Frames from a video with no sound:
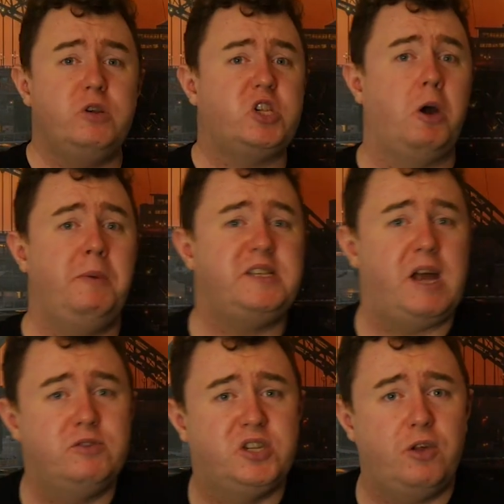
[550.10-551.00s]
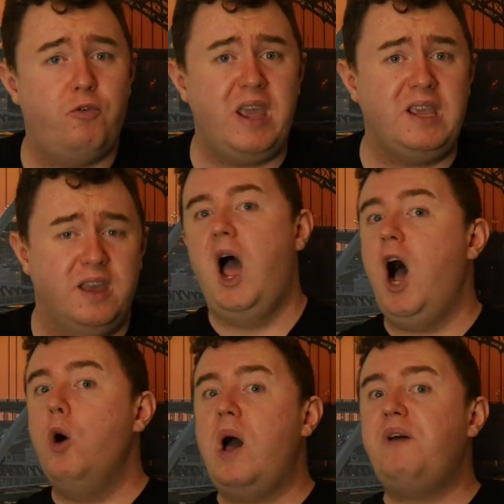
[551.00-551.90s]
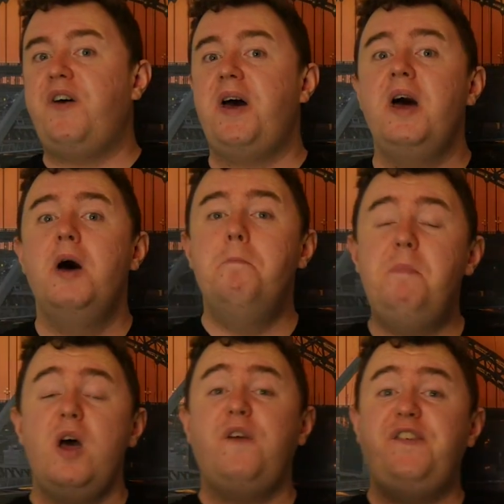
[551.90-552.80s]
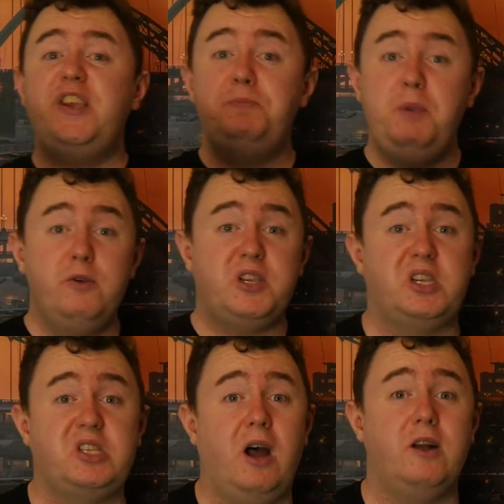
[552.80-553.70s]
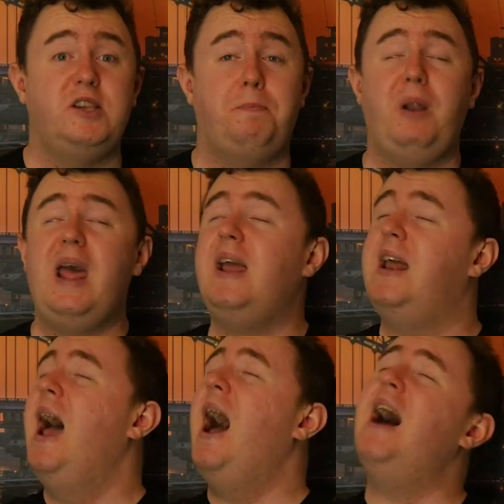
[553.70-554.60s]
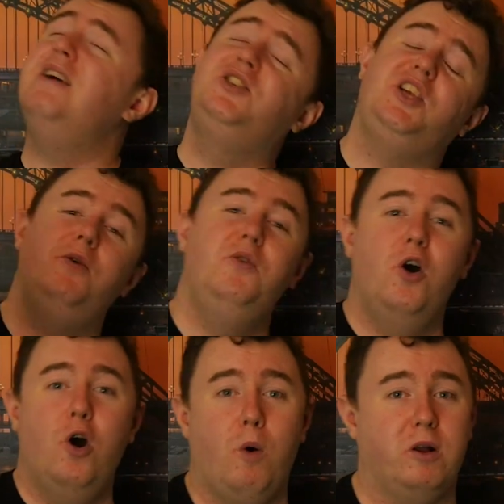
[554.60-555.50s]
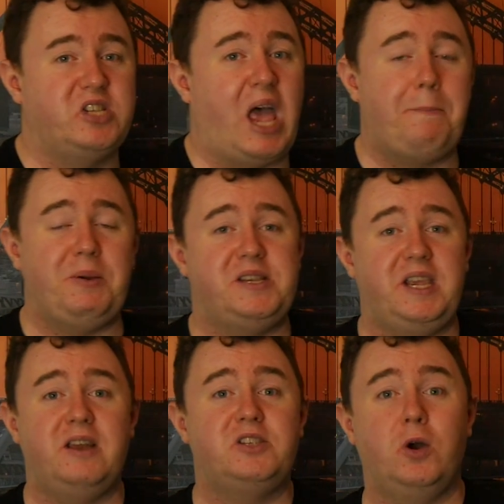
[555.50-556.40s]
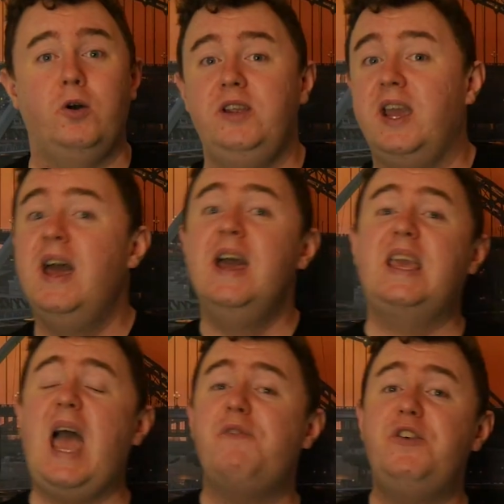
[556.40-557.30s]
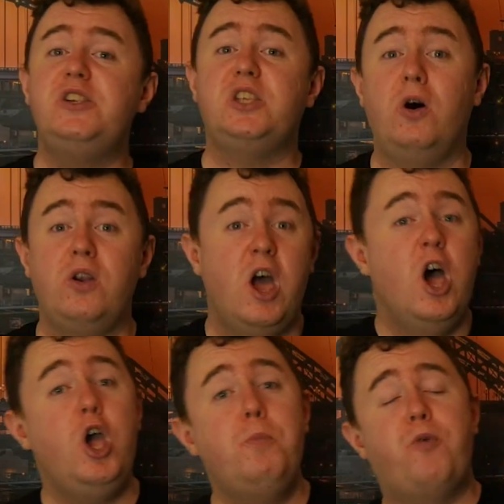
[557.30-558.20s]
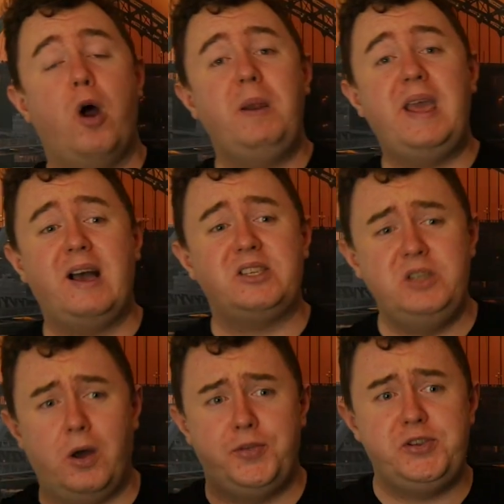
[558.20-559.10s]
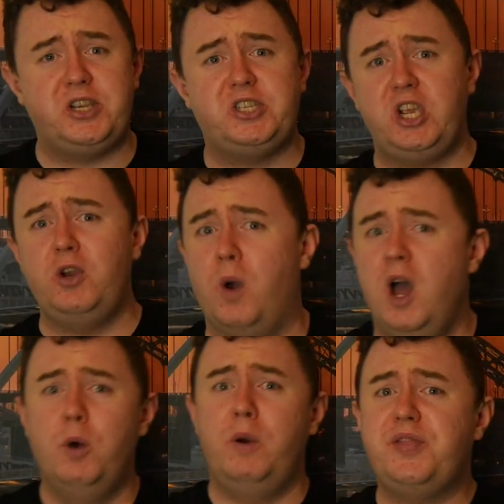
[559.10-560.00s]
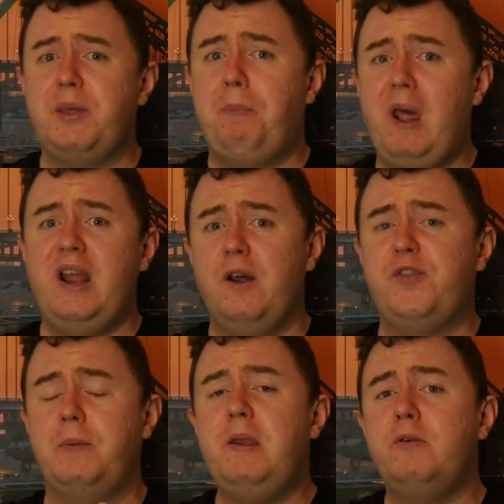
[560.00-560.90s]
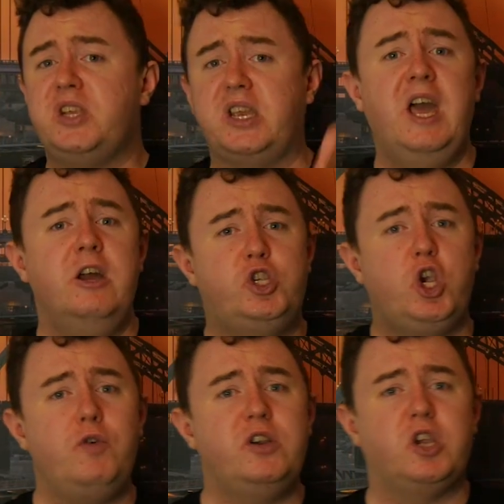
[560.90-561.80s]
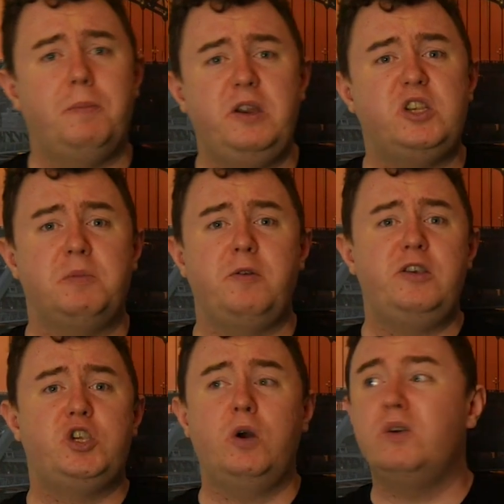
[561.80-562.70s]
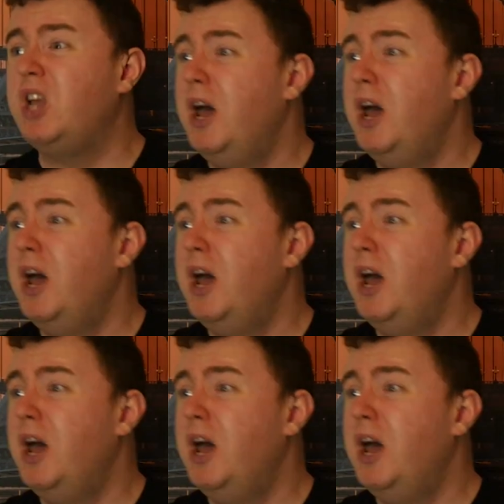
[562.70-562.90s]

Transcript: was coming down to the ring. However, Murphy's music started playing, and you know what's happened here, don't you? Kevin Dunn, who probably has nothing to do with the playing of the music during WWE shows,